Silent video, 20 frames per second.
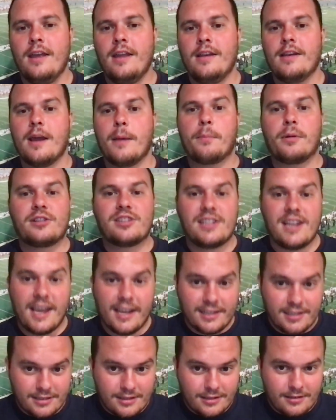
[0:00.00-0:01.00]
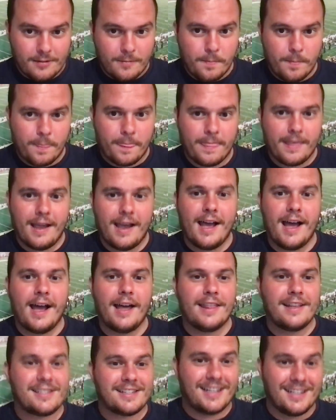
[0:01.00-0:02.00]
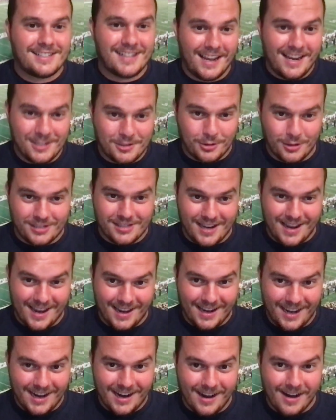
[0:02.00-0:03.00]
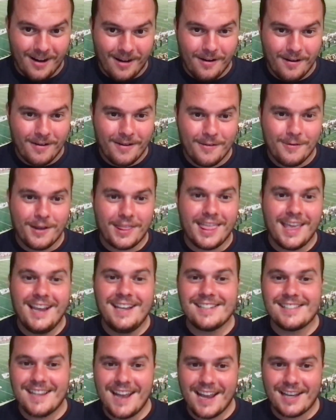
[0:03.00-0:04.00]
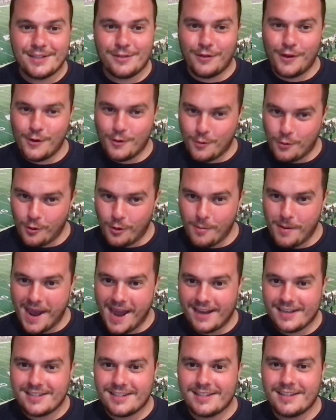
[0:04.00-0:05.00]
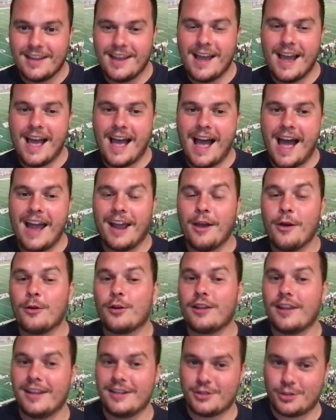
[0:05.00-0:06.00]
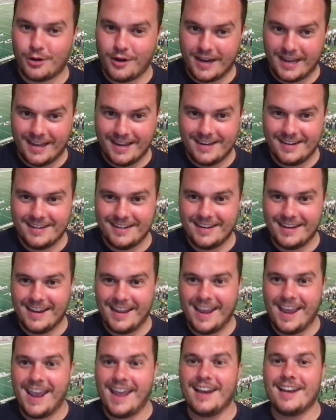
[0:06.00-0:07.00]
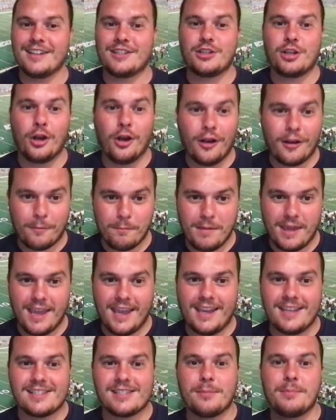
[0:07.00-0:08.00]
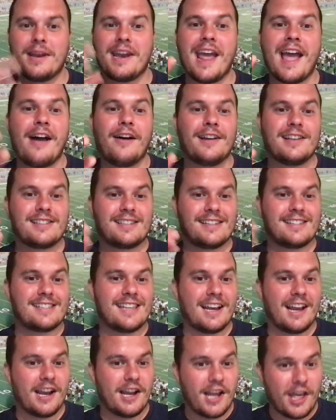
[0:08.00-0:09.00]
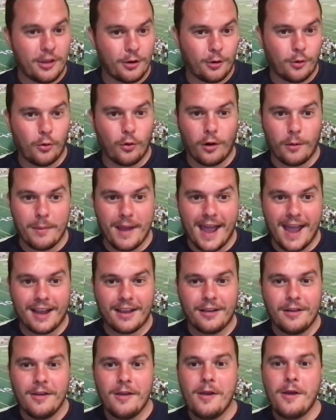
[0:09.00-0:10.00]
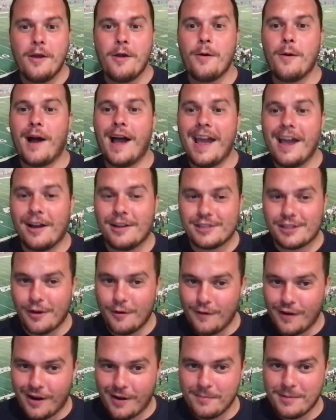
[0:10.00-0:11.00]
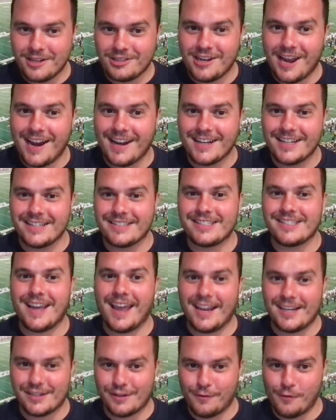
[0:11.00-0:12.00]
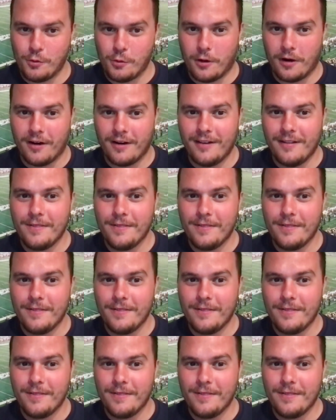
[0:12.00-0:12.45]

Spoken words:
Number 6. This gets interesting here with these next few quarterbacks. I go Clint Trickett. And it took me some analysis and another quarterback who I also very much had a distaste for